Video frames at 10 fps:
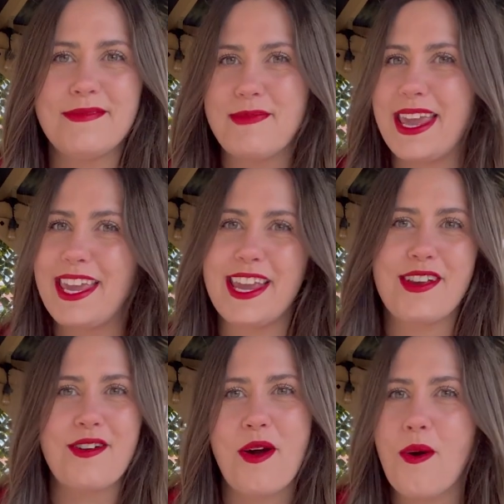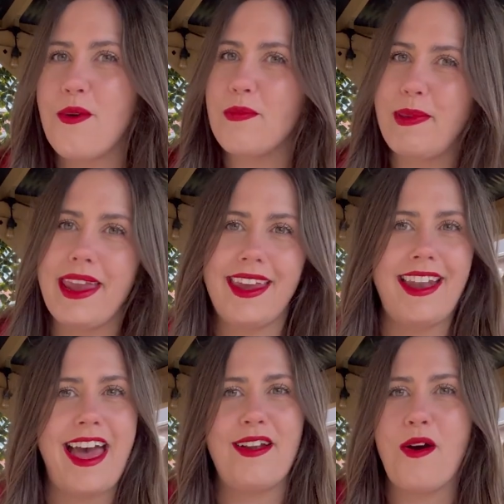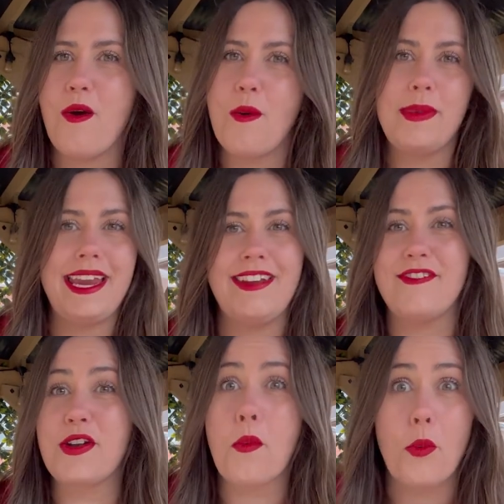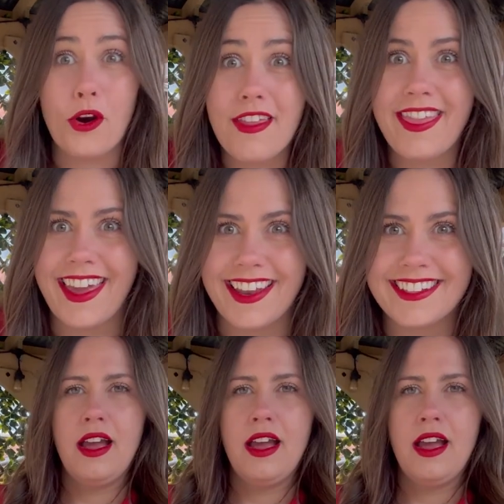making your own bacon at home even worth it?